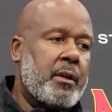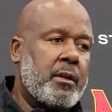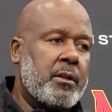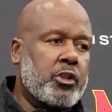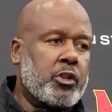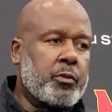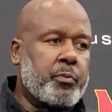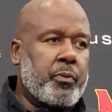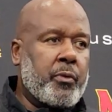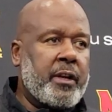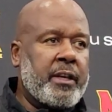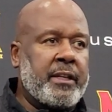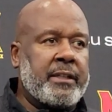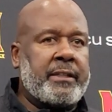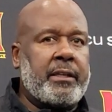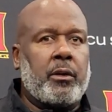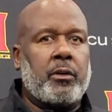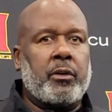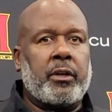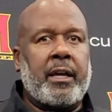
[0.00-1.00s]
spring
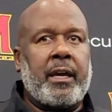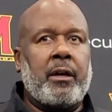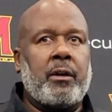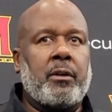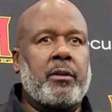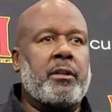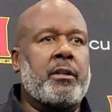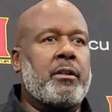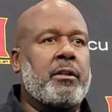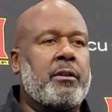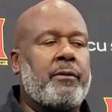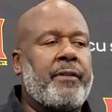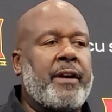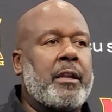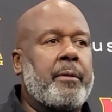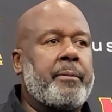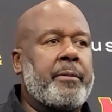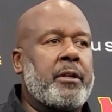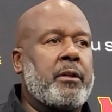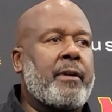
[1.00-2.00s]
till now and the
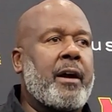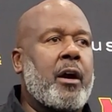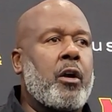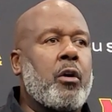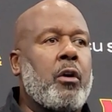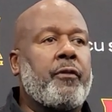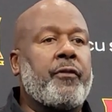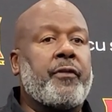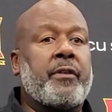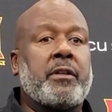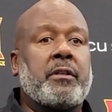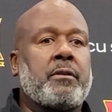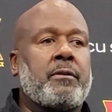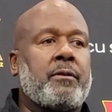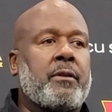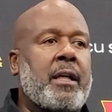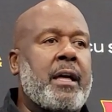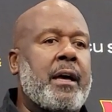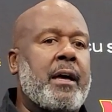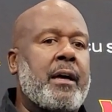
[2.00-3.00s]
development of our offensive
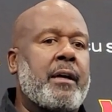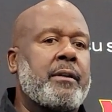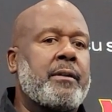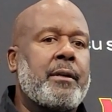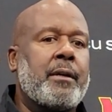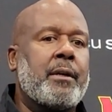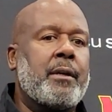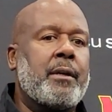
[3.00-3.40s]
line